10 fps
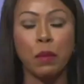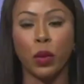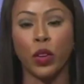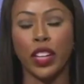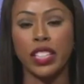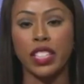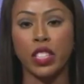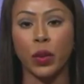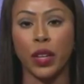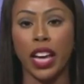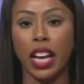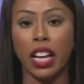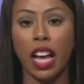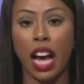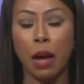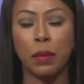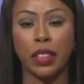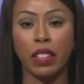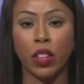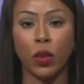Neighborhoods. And so, yeah, I
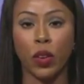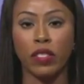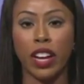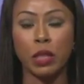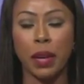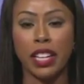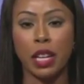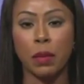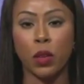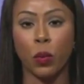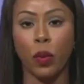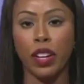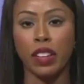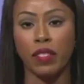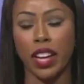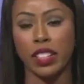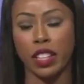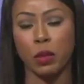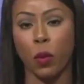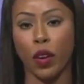believe a coronavirus pandemic would affect
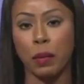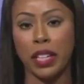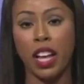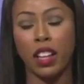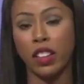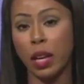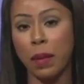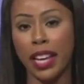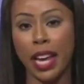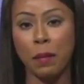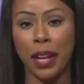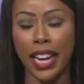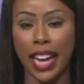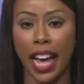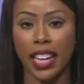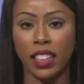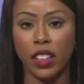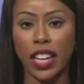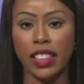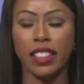us more. I mean, look at my campaign ad.
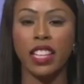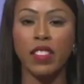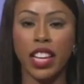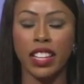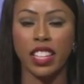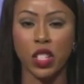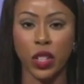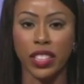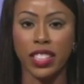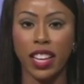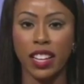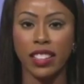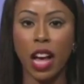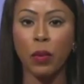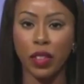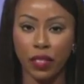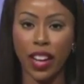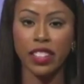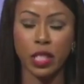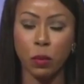Look at the living conditions. That would
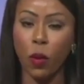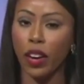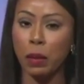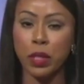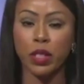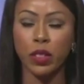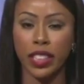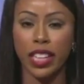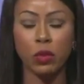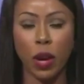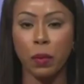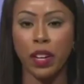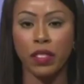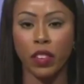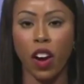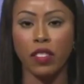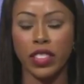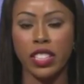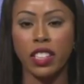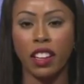affect us more. Absolutely. That's why I'm running for
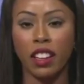office.